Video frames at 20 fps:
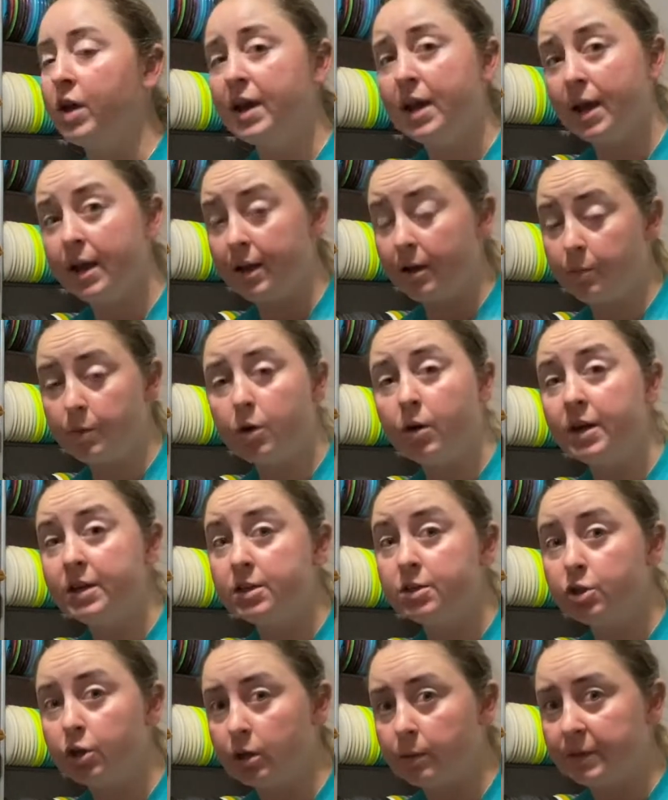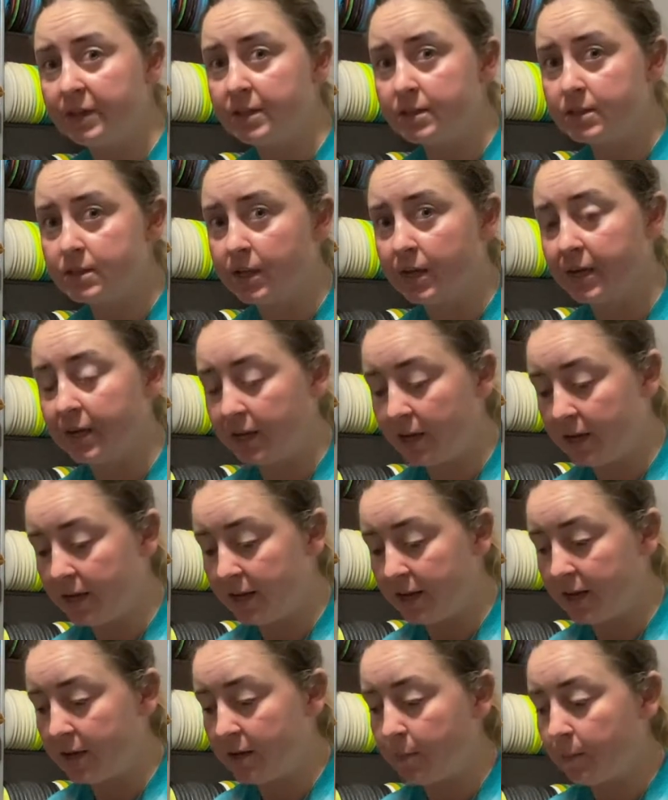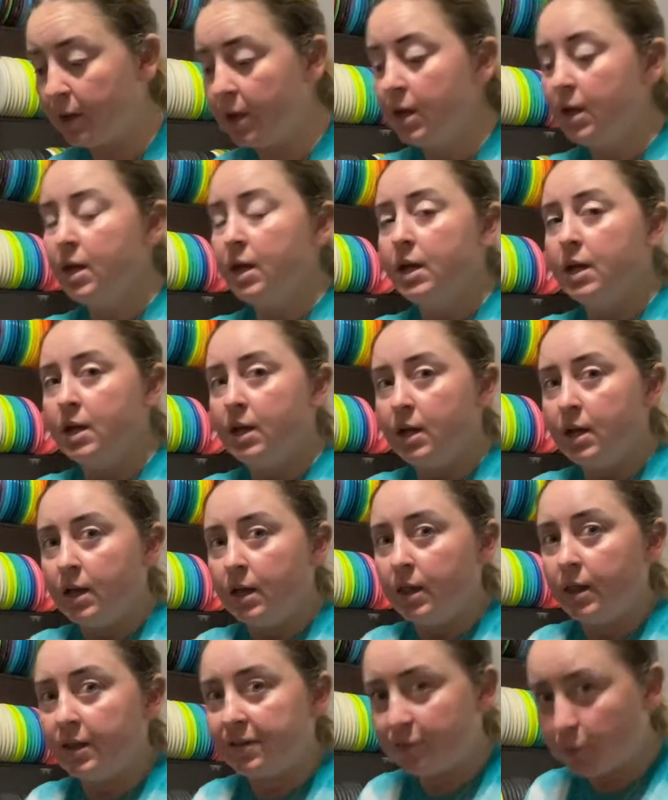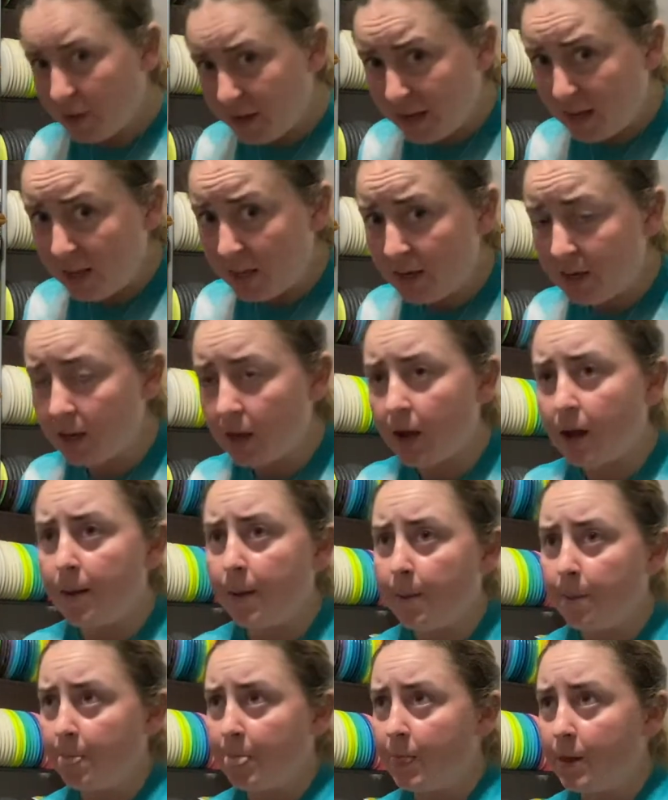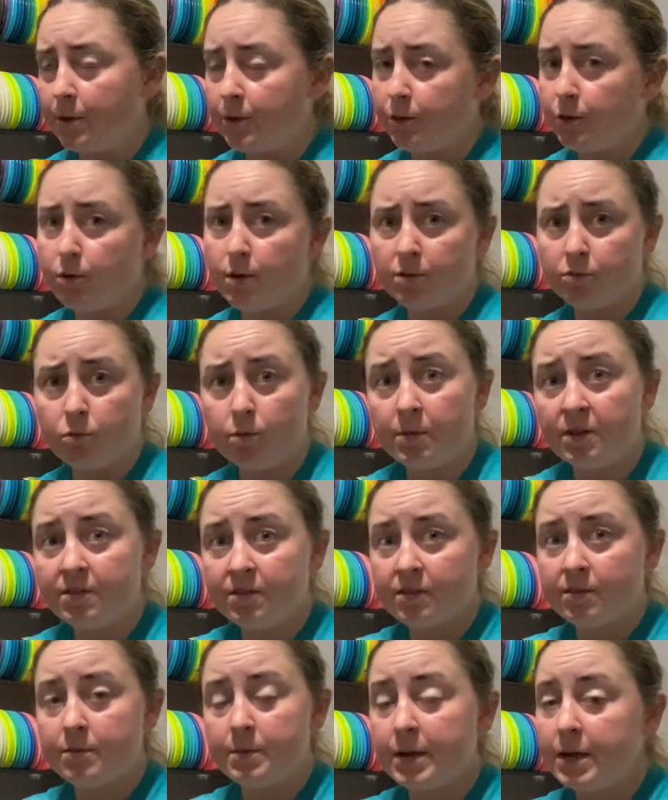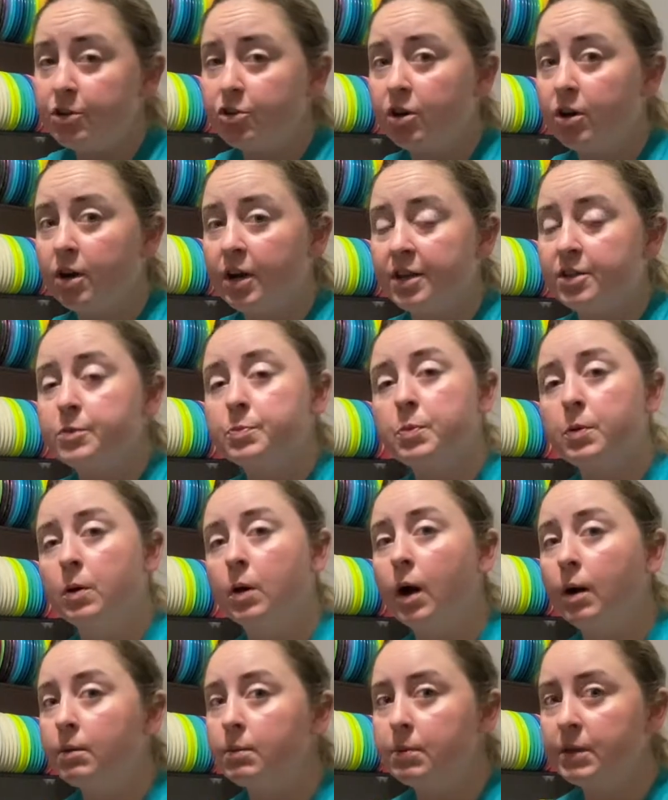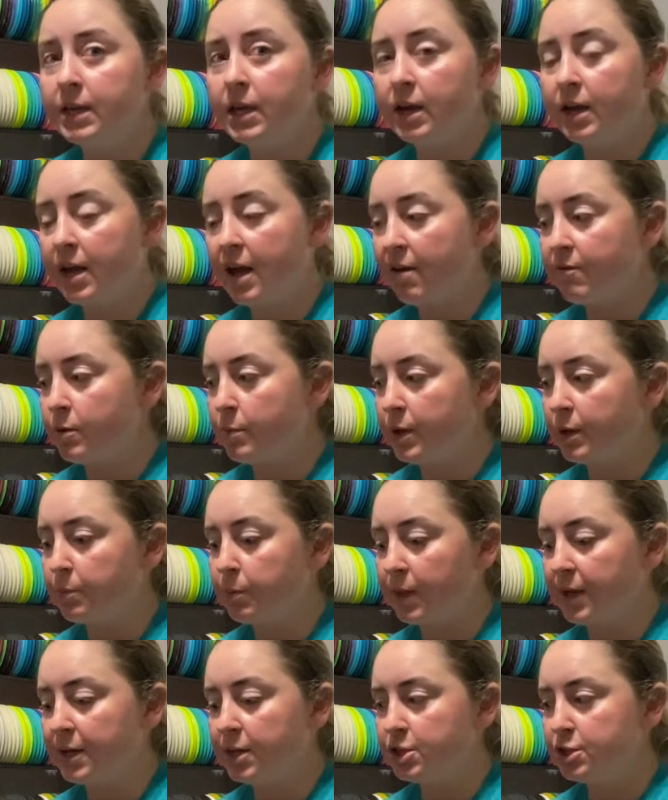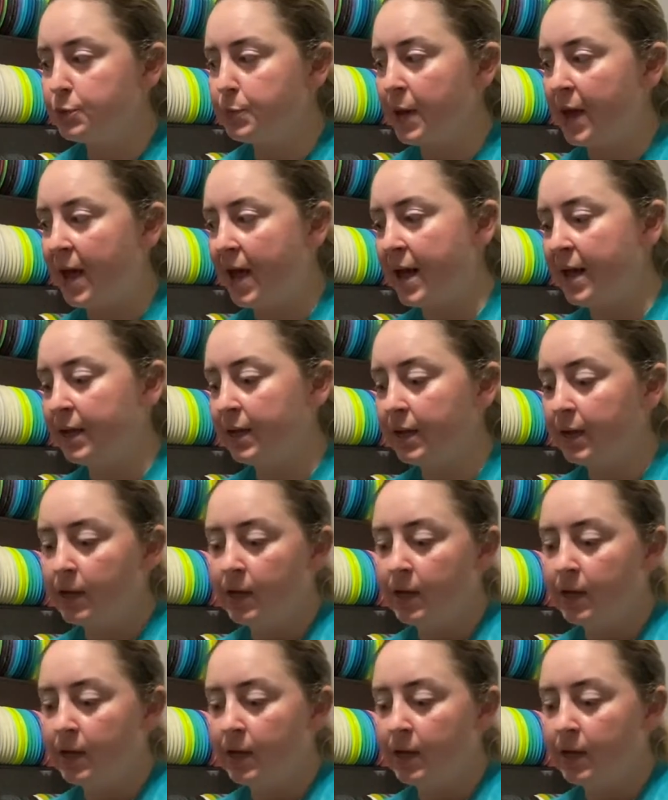I am going to tournaments, like I am this weekend, US Women's is a major. It's probably going to have a big players pack.